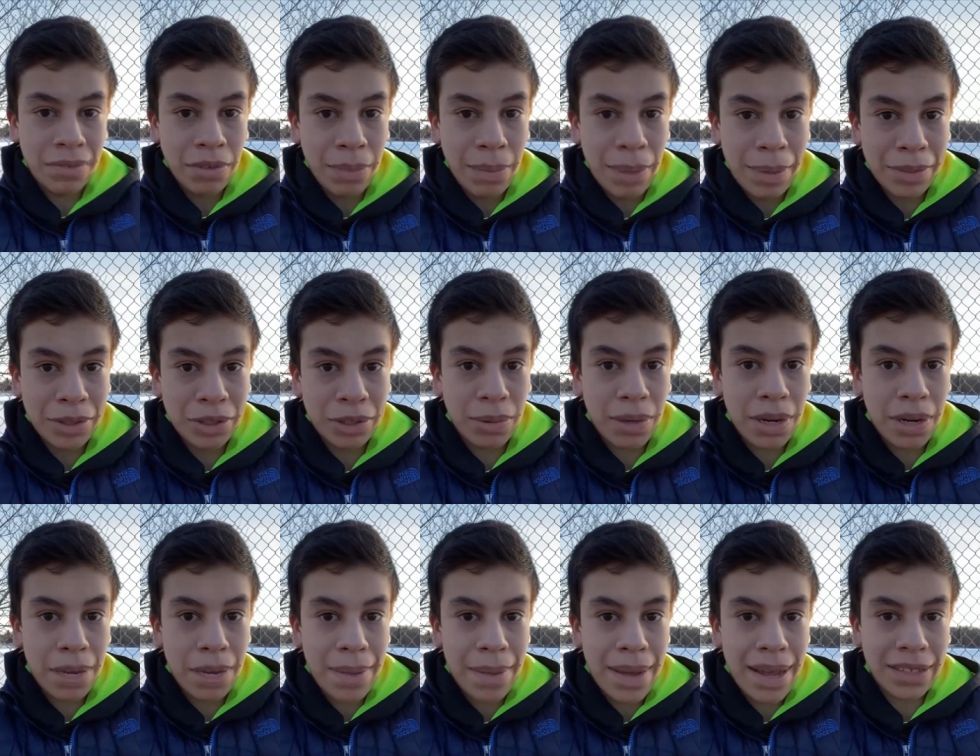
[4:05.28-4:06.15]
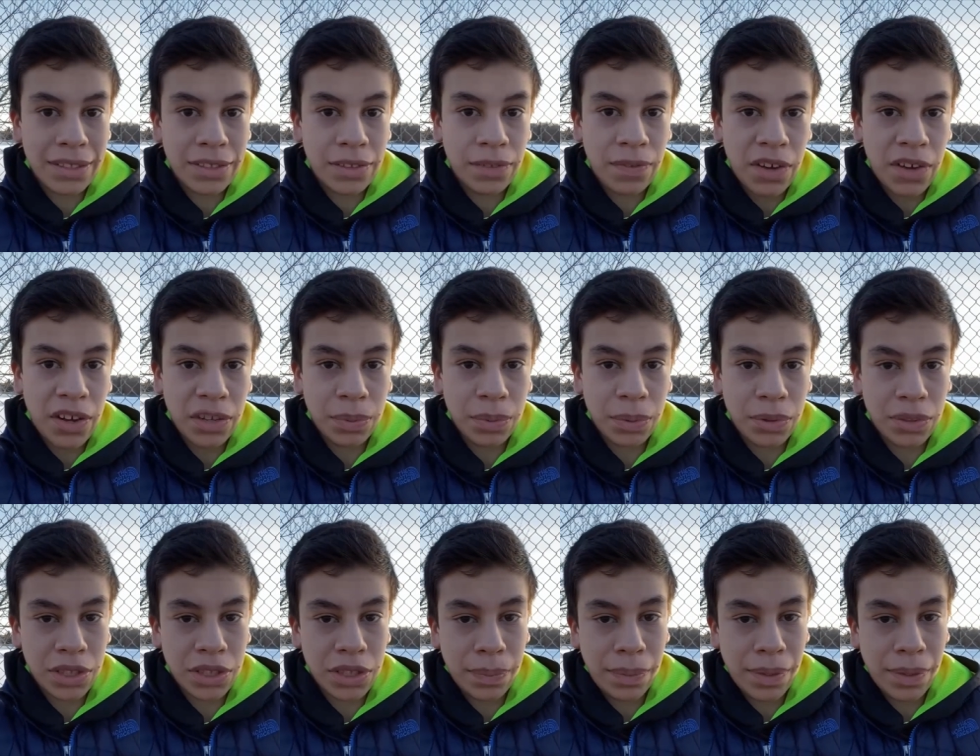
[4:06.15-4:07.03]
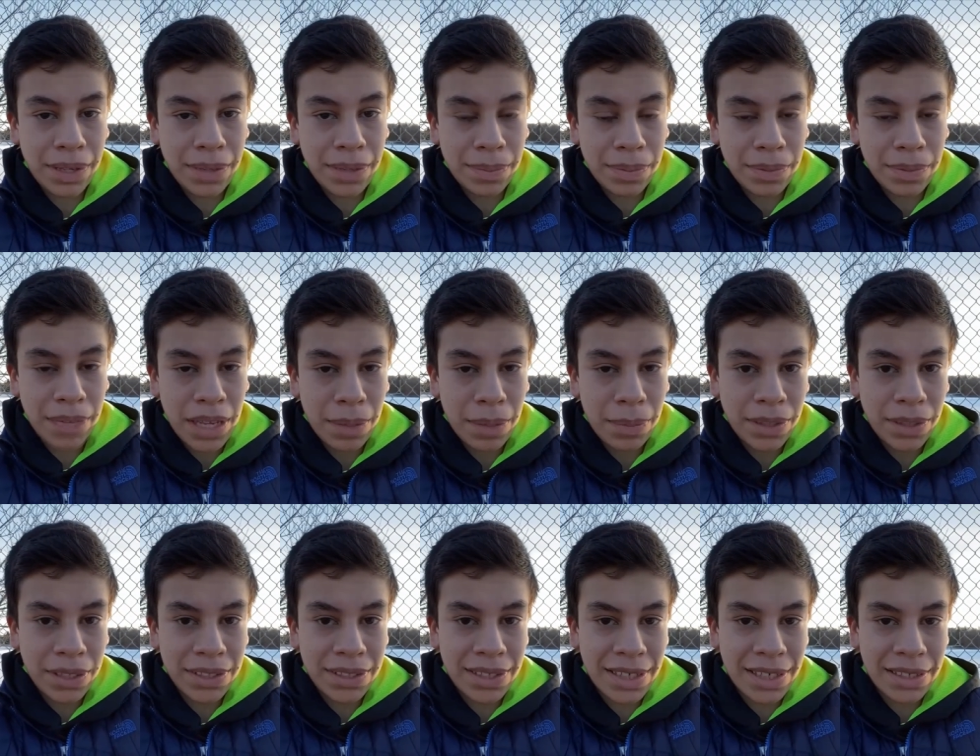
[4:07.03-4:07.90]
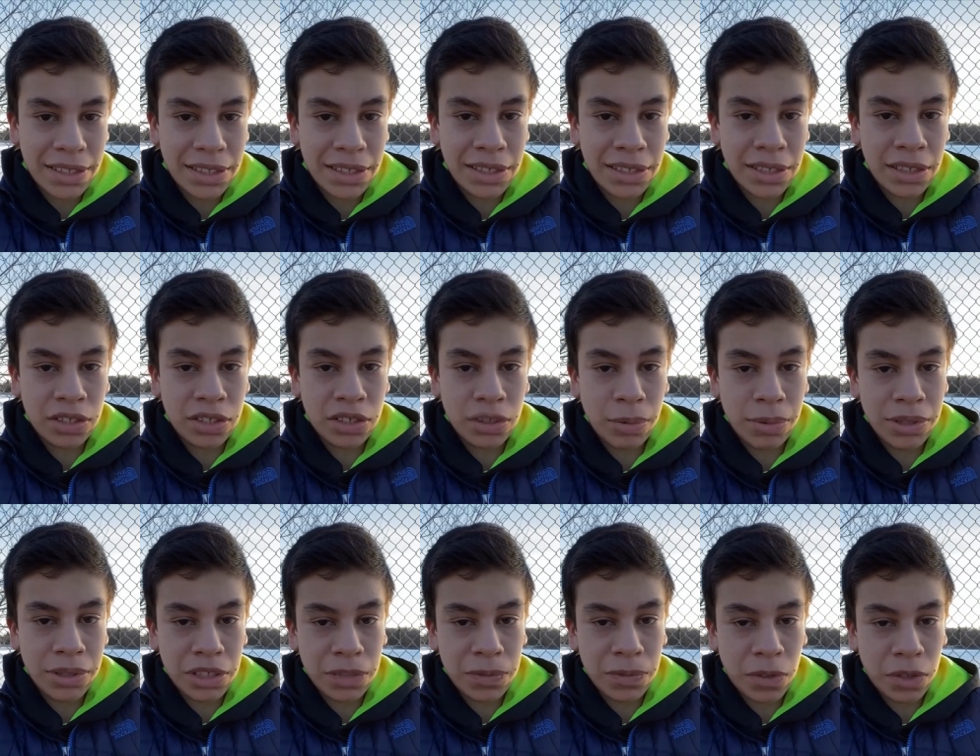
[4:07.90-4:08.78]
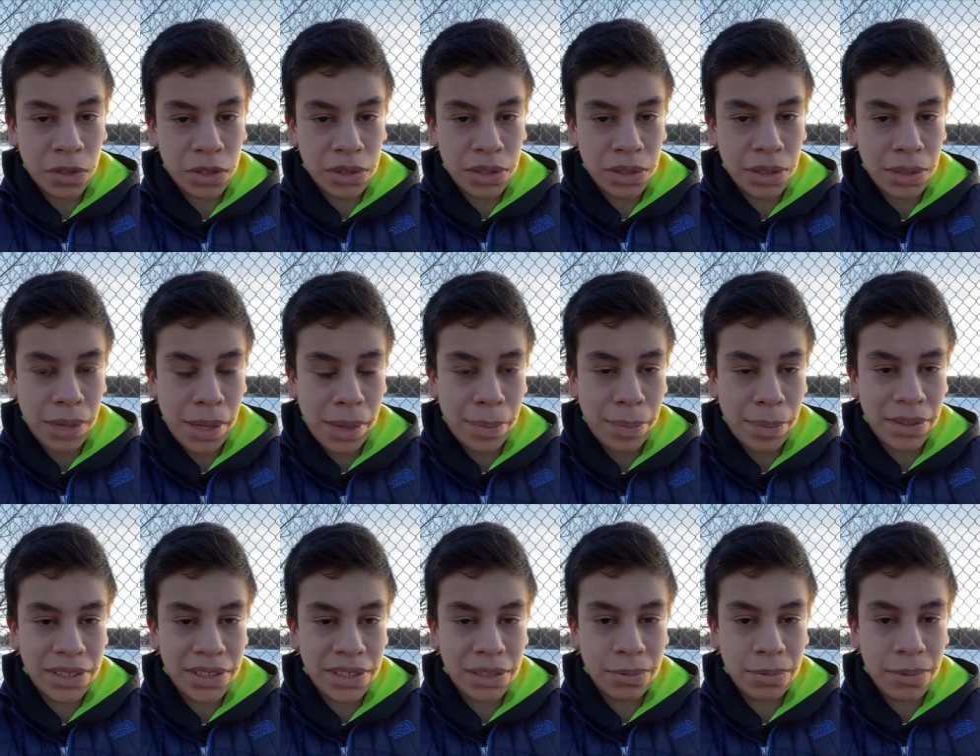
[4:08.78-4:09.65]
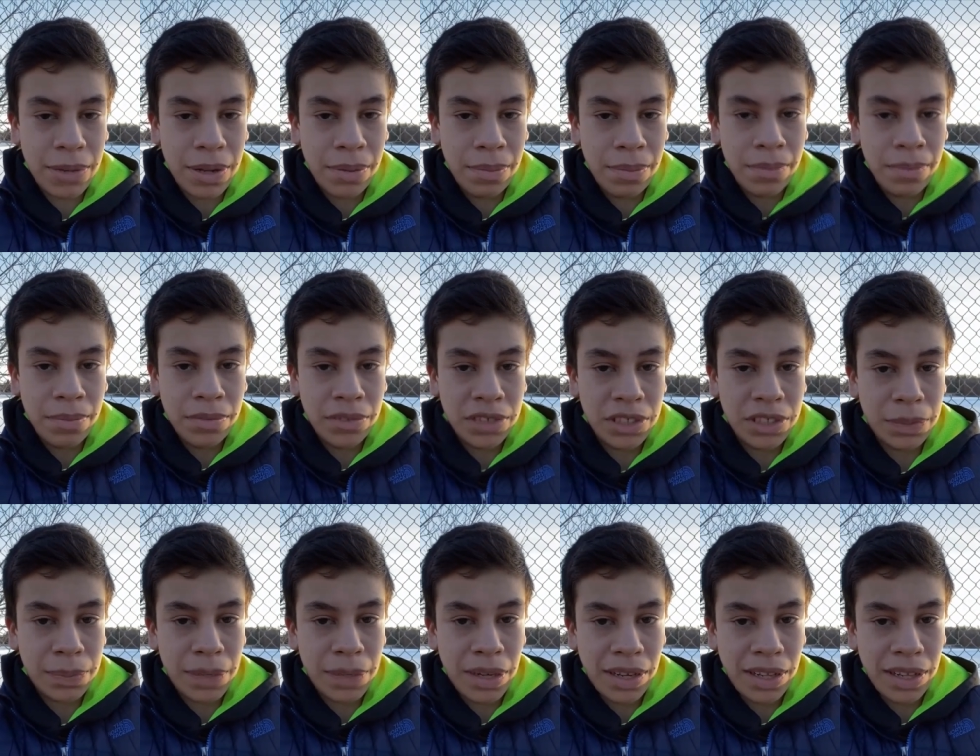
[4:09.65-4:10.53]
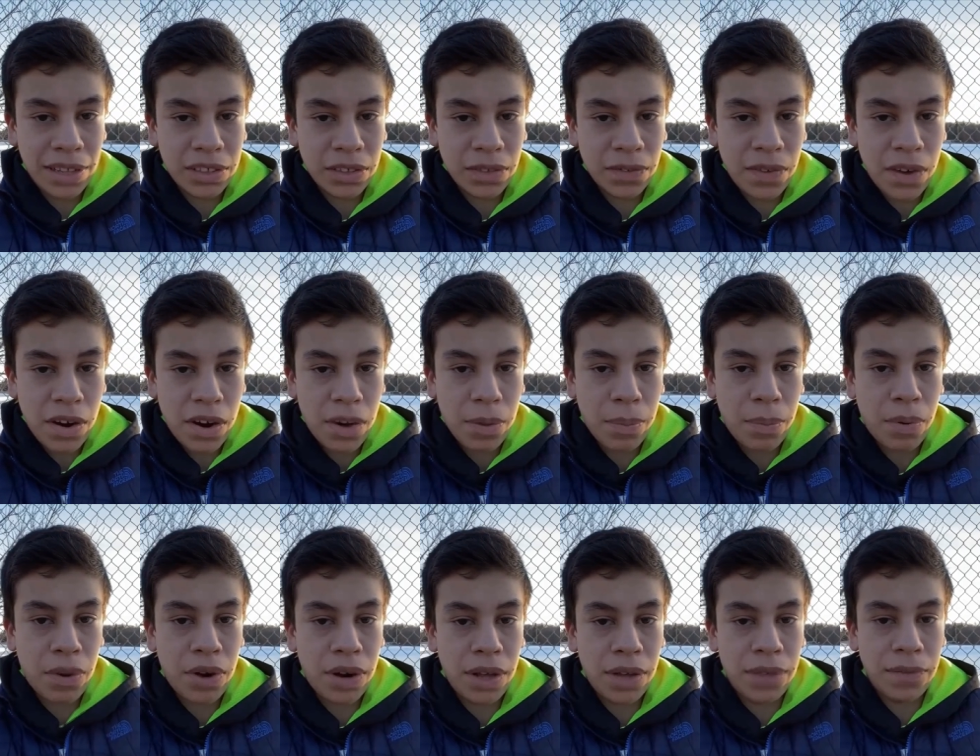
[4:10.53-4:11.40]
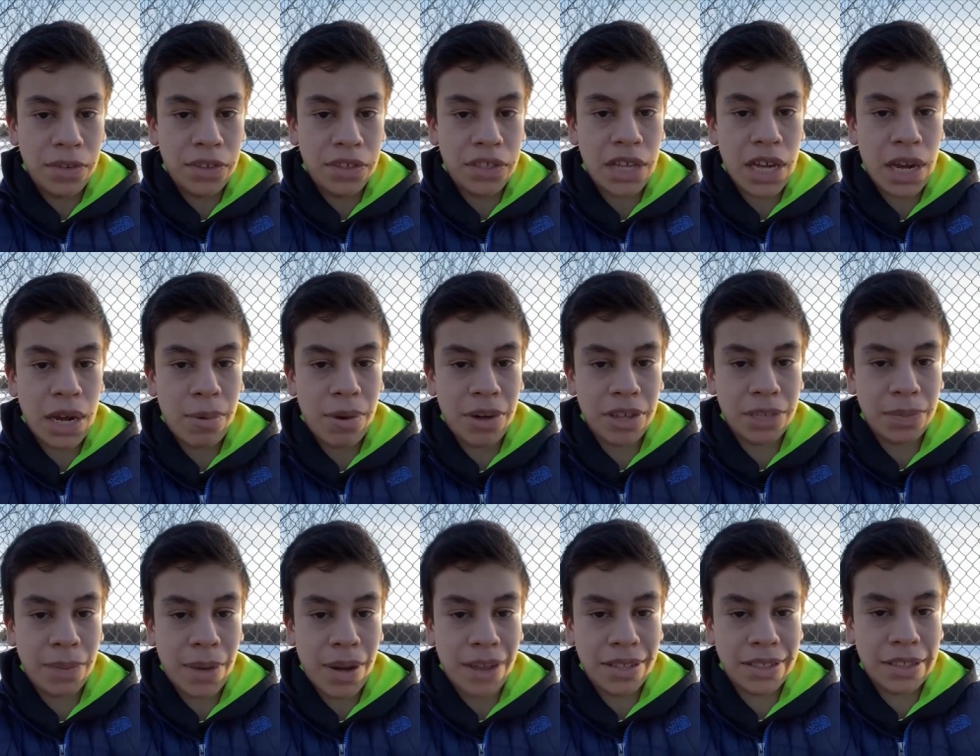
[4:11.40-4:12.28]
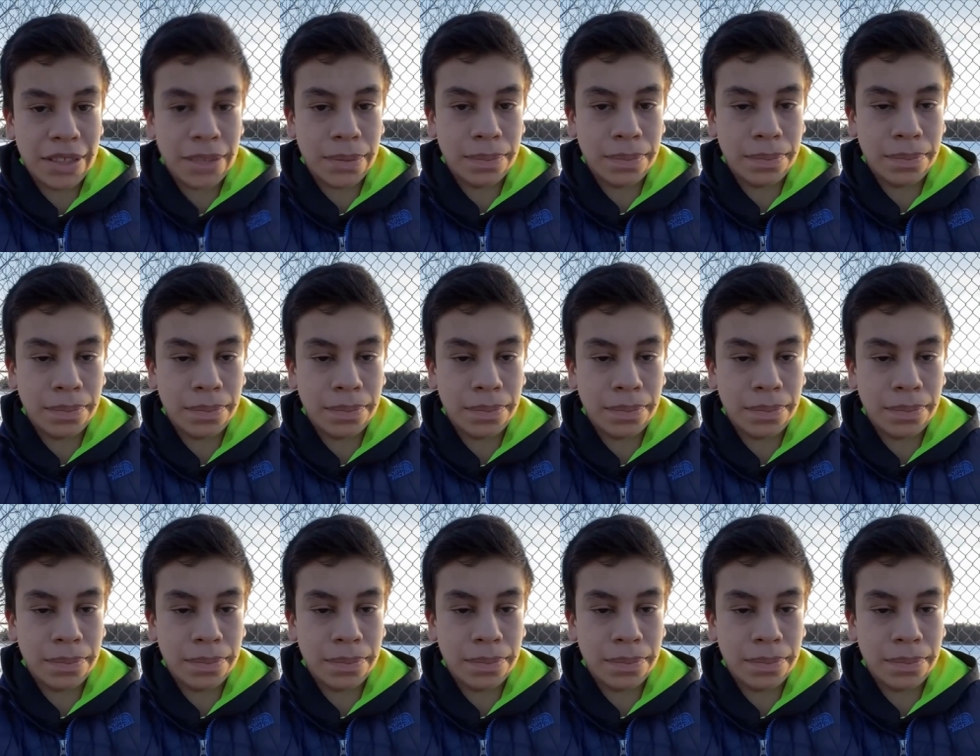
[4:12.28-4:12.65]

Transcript: Remember to wear a mask so fall sports can play, take place next season, so winter sports can take place as well. This has been Alexa Far reporting for Jaguar Spots.